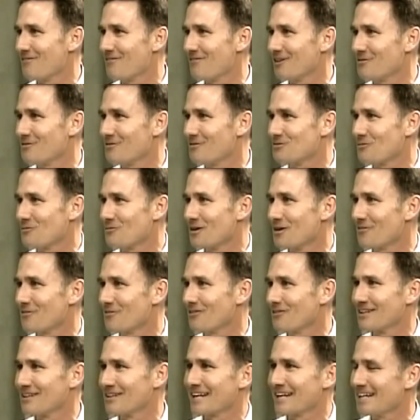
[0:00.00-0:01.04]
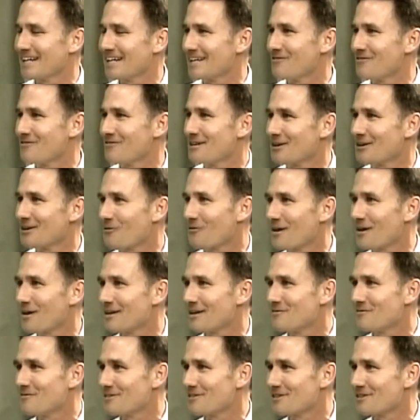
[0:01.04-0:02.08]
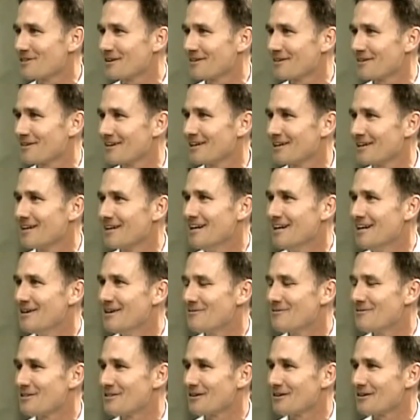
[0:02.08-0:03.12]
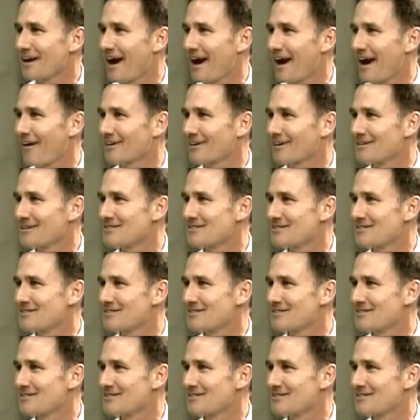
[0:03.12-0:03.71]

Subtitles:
and it was wonderful to kind of get reacquainted with your characters.